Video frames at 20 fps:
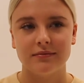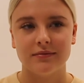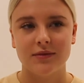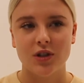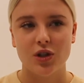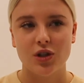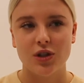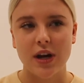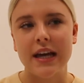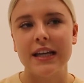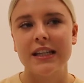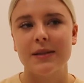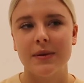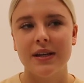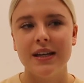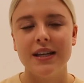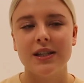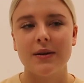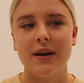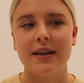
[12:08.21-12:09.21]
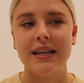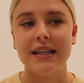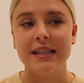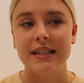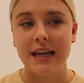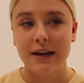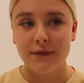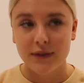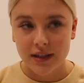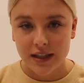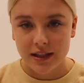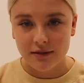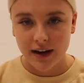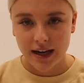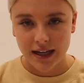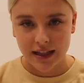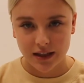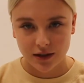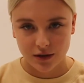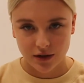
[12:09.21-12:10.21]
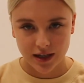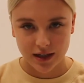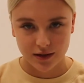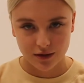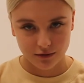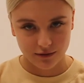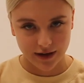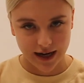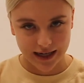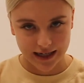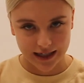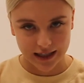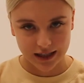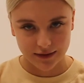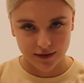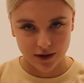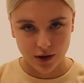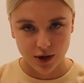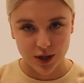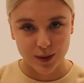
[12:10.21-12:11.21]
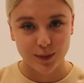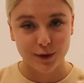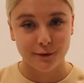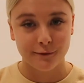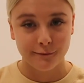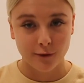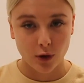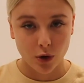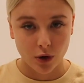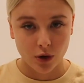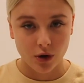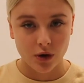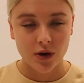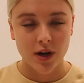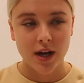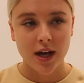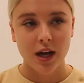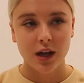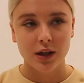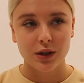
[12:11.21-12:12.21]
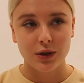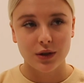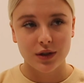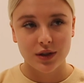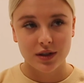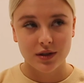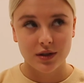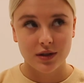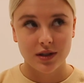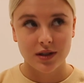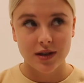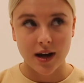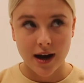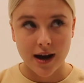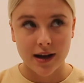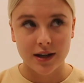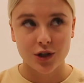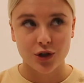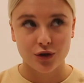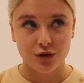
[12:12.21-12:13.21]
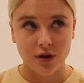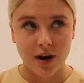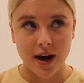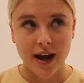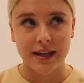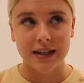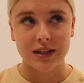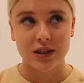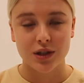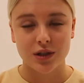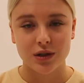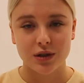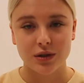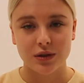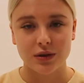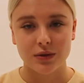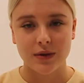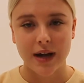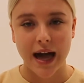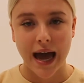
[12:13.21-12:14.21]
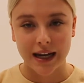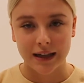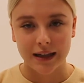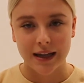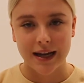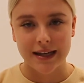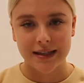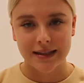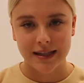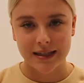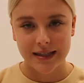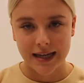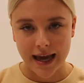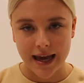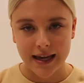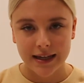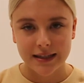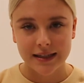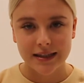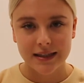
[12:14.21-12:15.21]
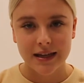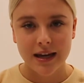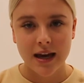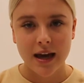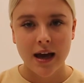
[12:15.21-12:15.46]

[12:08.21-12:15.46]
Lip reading: Shakespeare. So I think definitely reading the critical readings for those before you start trying to analyse the text.